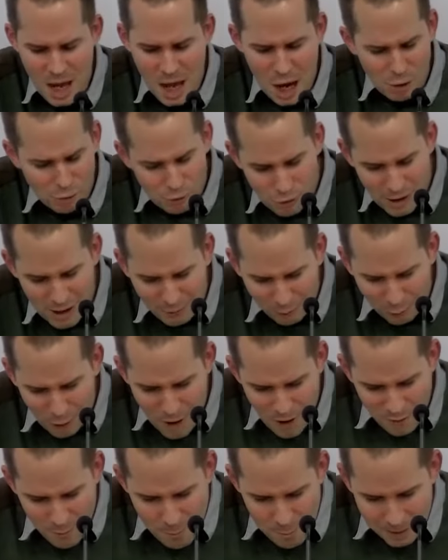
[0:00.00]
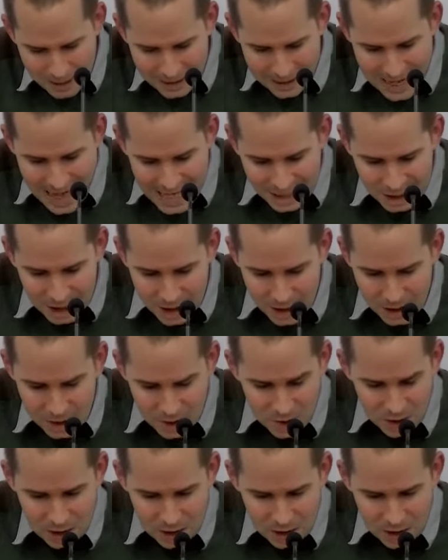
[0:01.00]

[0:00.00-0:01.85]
river of pleasures,